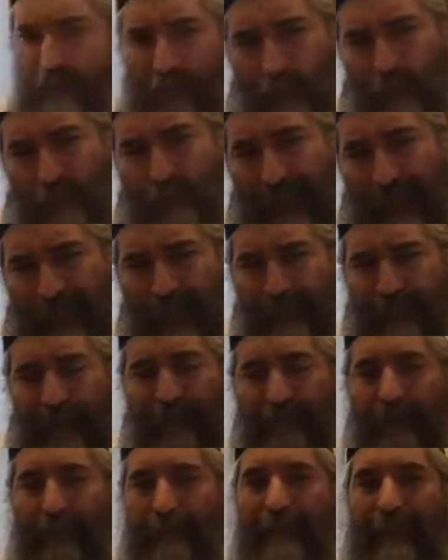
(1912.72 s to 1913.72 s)
you
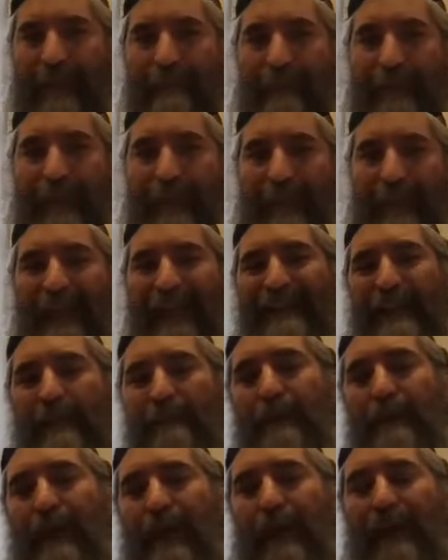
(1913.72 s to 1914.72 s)
benefit from that
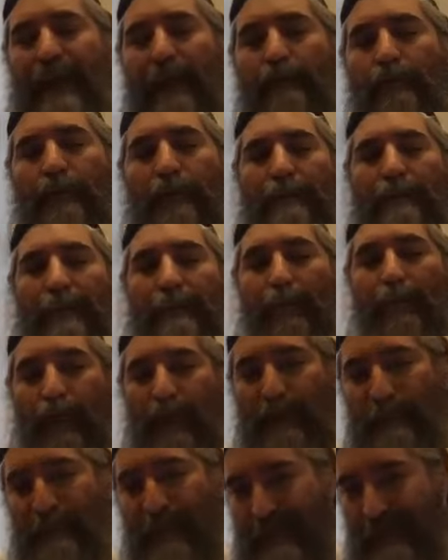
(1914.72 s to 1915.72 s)
beracha will be more
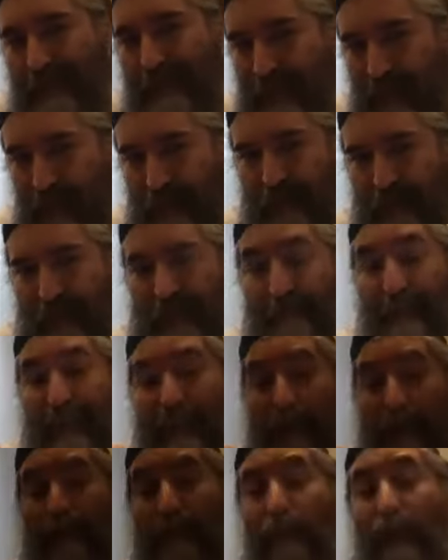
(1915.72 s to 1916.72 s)
specific,
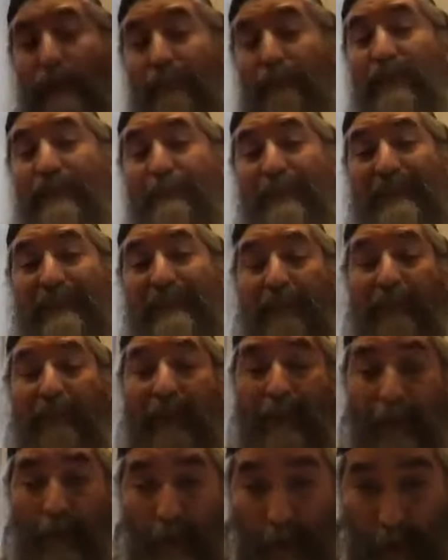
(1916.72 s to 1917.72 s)
becomes more and more
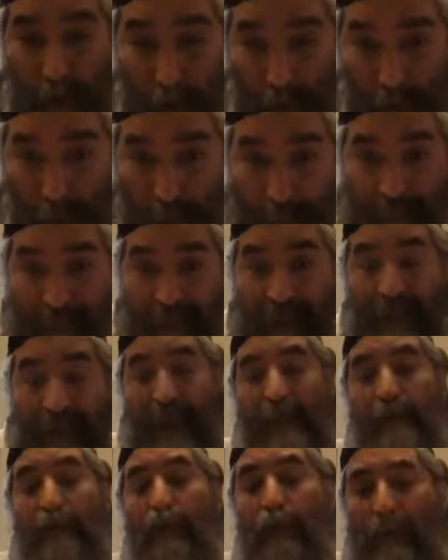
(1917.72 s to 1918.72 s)
specific to you
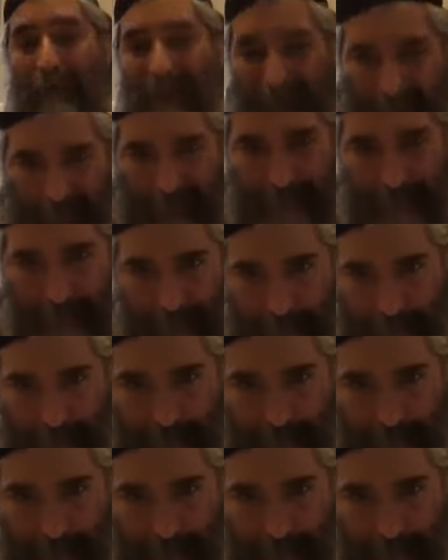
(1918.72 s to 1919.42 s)
and your kind.